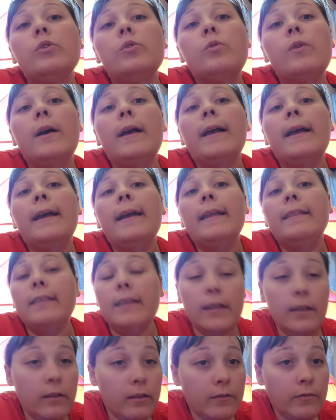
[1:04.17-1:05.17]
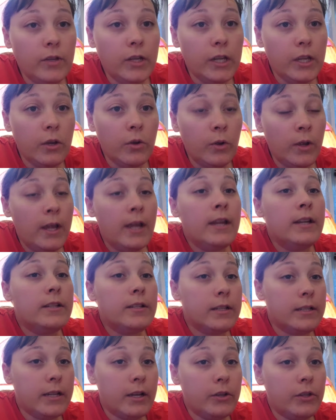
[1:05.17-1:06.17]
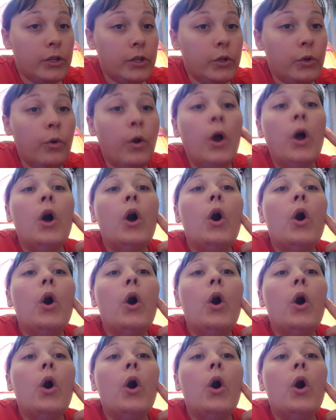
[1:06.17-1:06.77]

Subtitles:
you at the end of the video to tell you